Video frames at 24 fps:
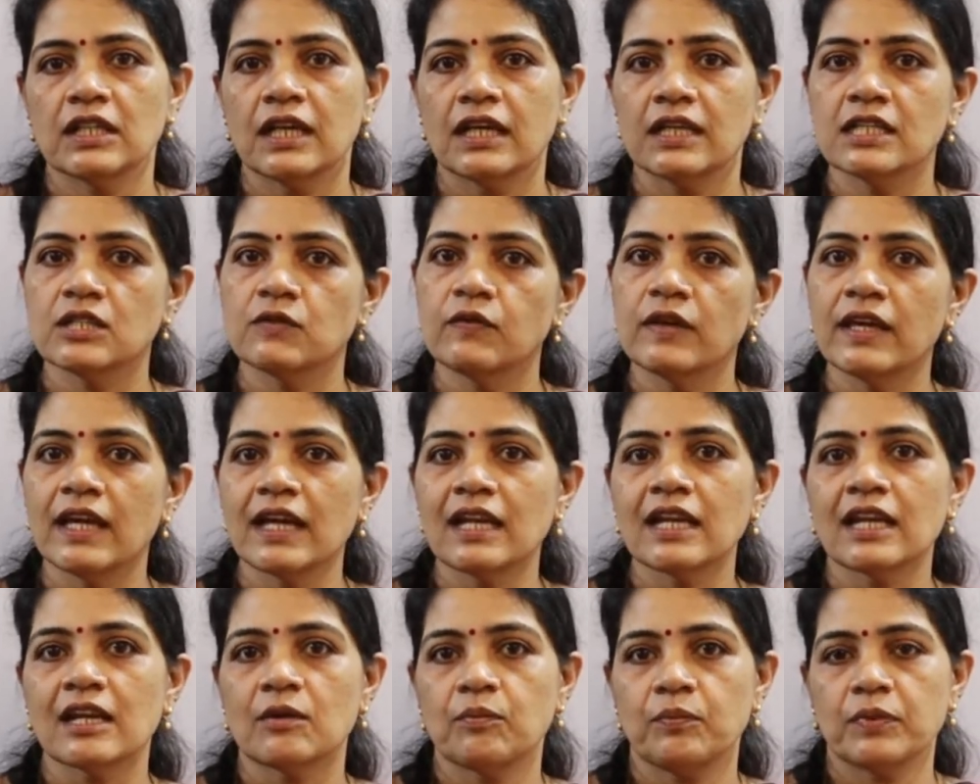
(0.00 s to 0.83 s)
That is, we
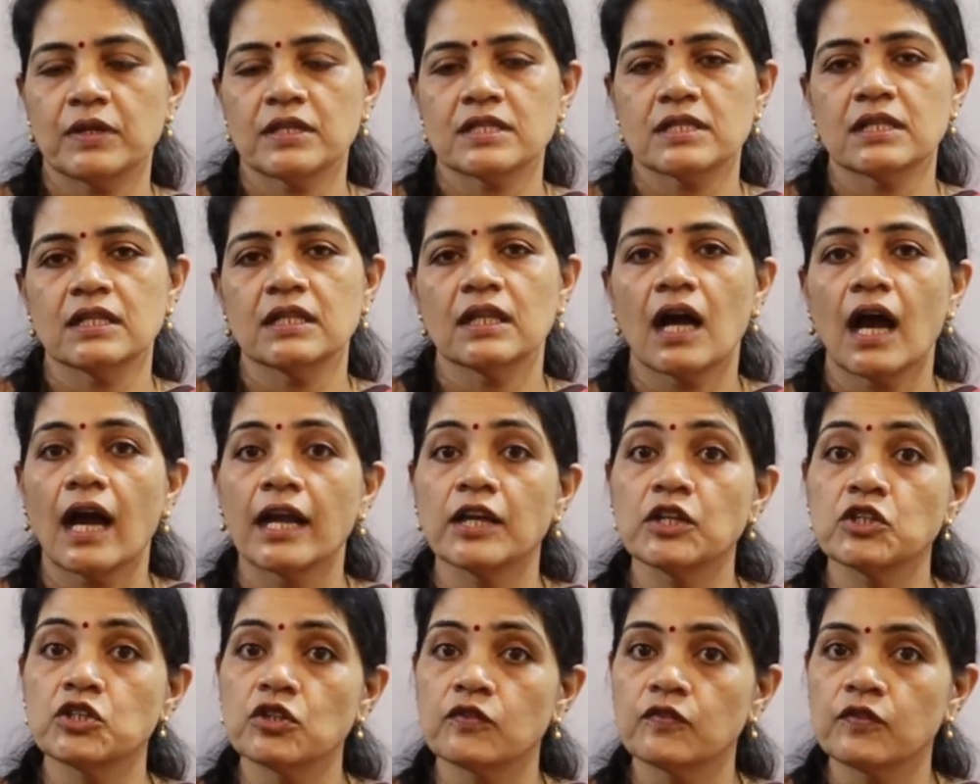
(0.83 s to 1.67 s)
can represent the
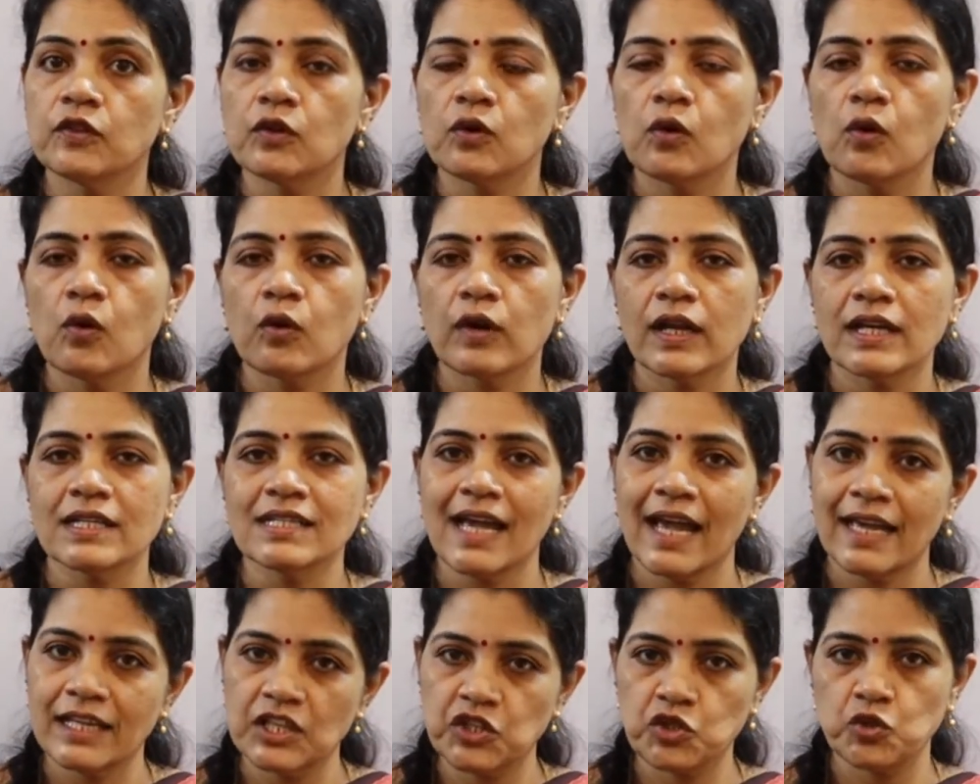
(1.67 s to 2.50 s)
height of the cone as
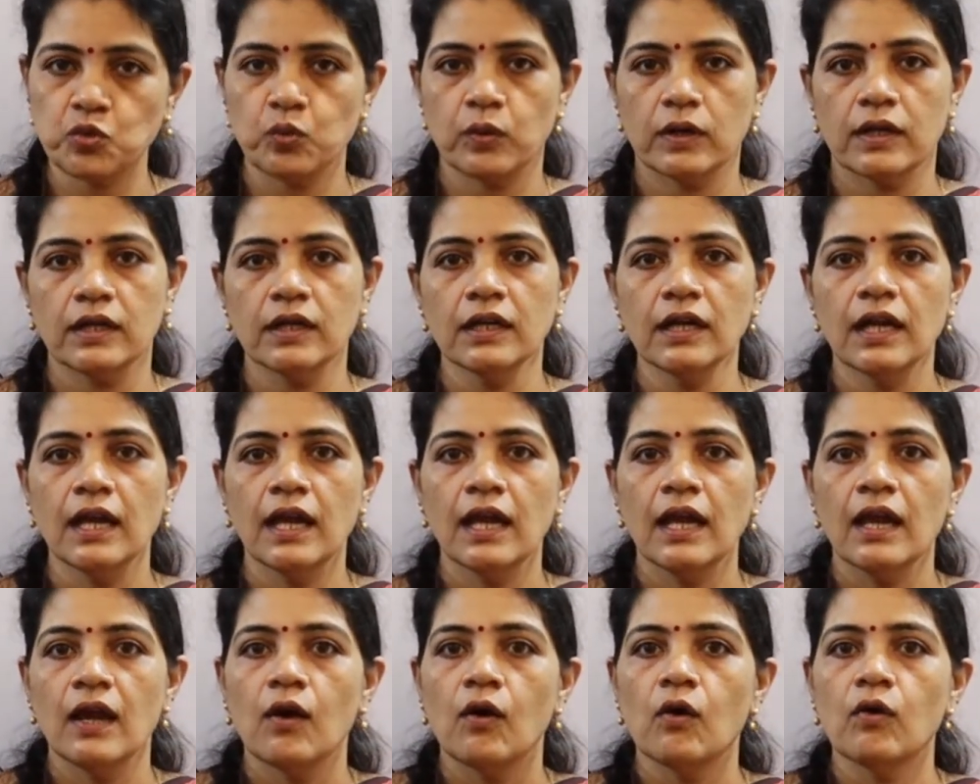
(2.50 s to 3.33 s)
h1,
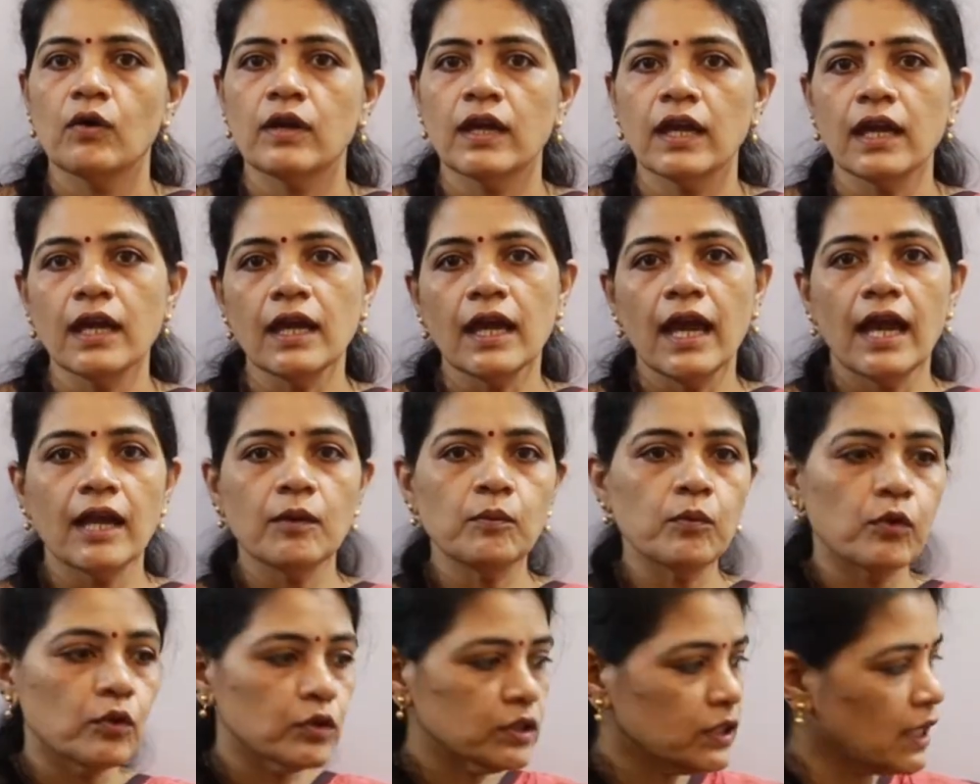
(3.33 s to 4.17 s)
okay,
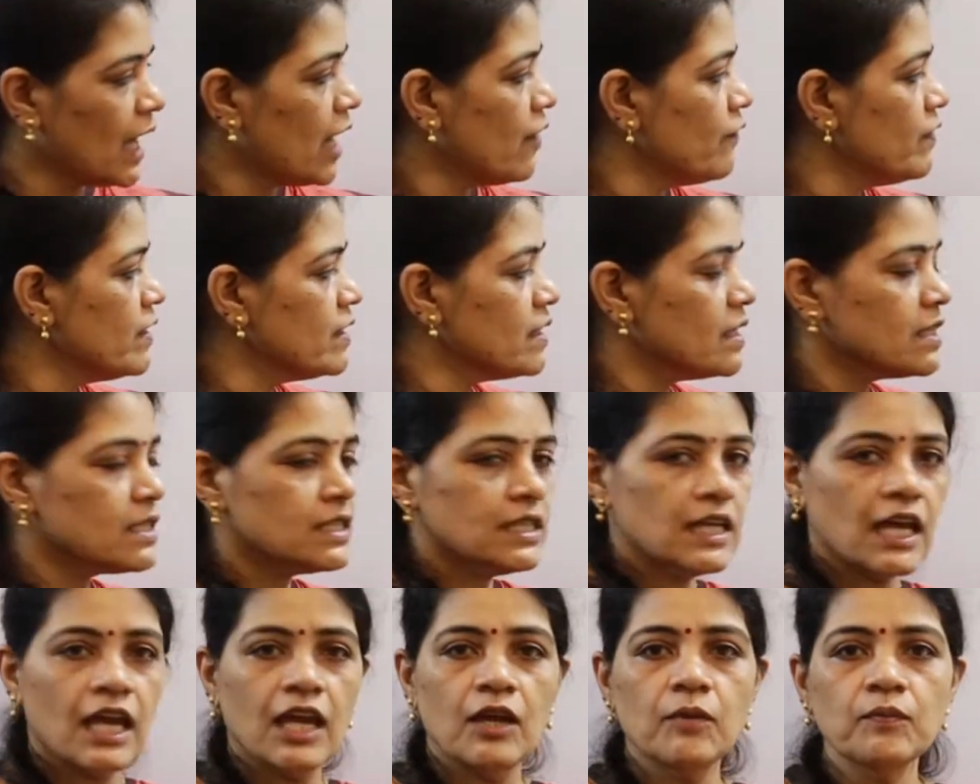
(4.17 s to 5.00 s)
and both having the
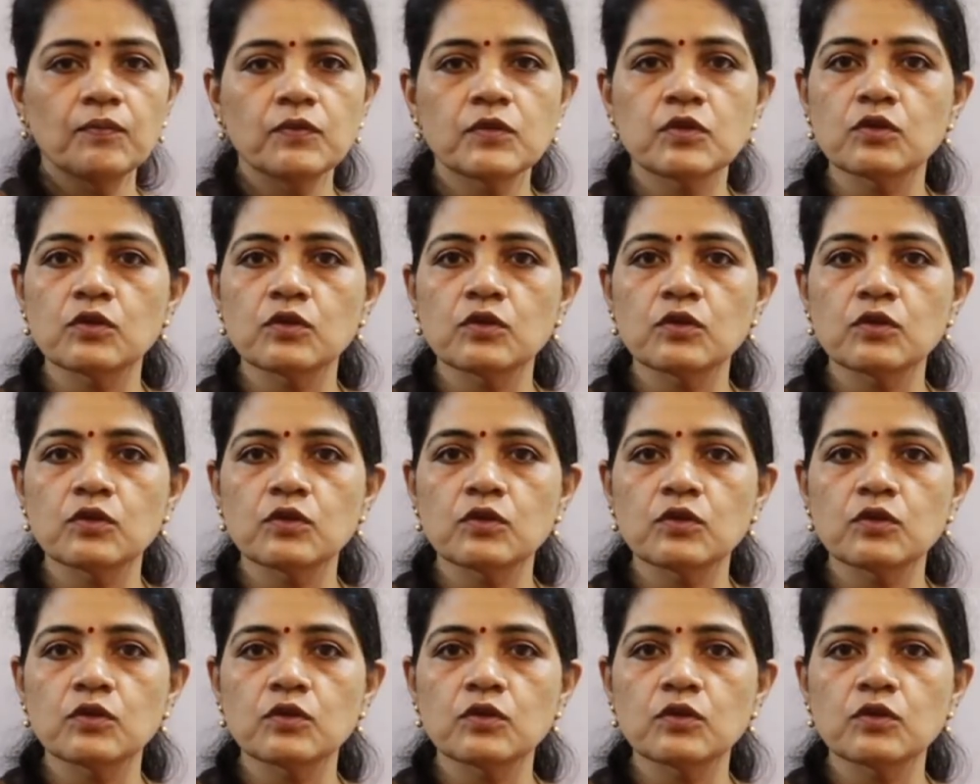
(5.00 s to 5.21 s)
same.